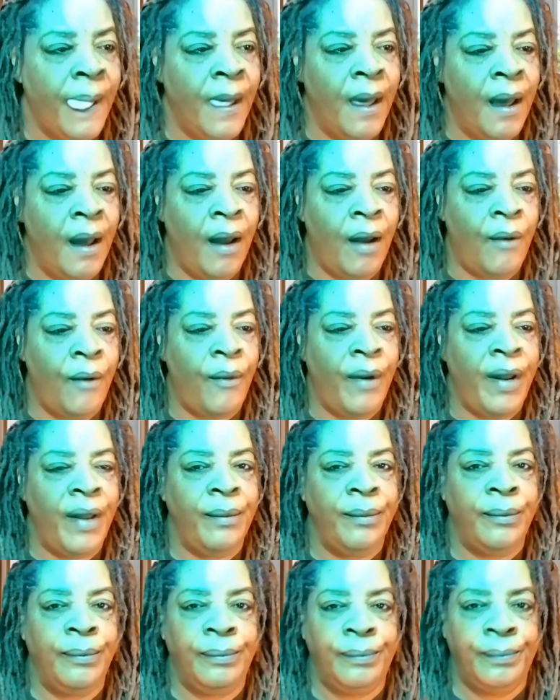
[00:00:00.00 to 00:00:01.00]
All right.
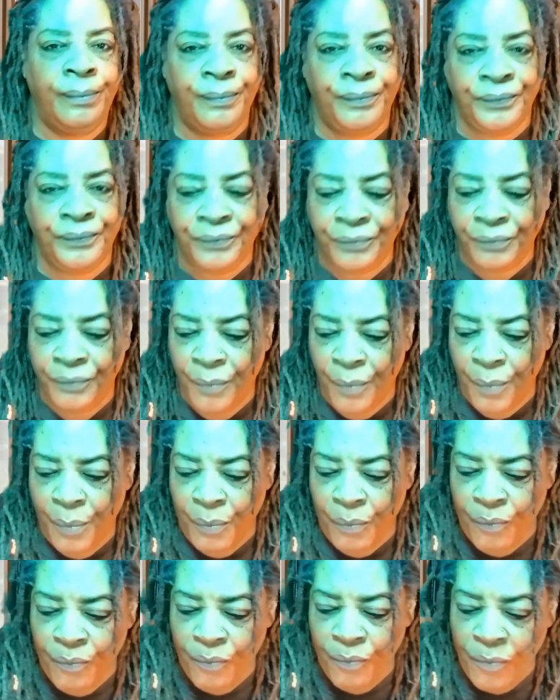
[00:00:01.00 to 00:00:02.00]

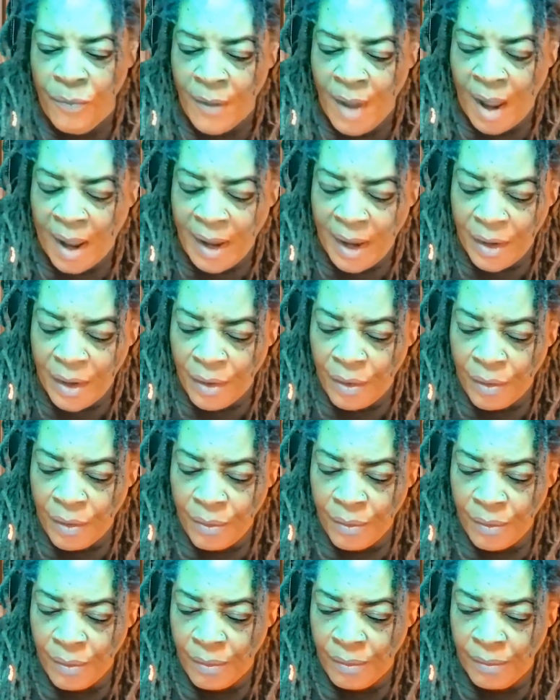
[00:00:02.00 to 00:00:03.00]
I gotta go.
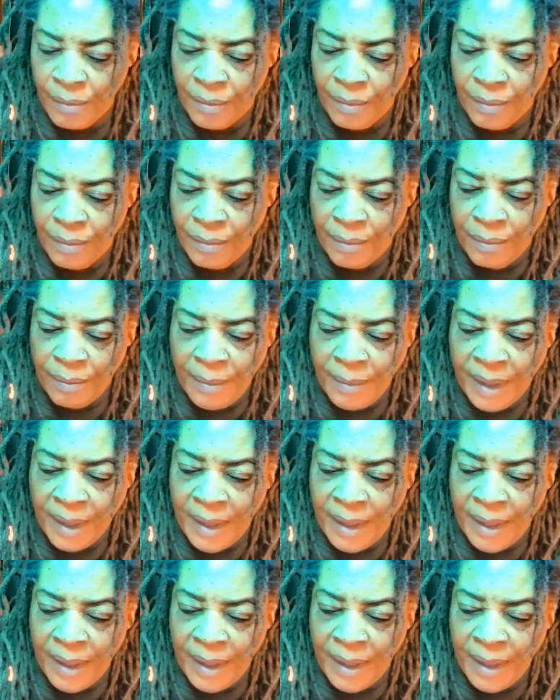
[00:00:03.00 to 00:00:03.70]
Bye.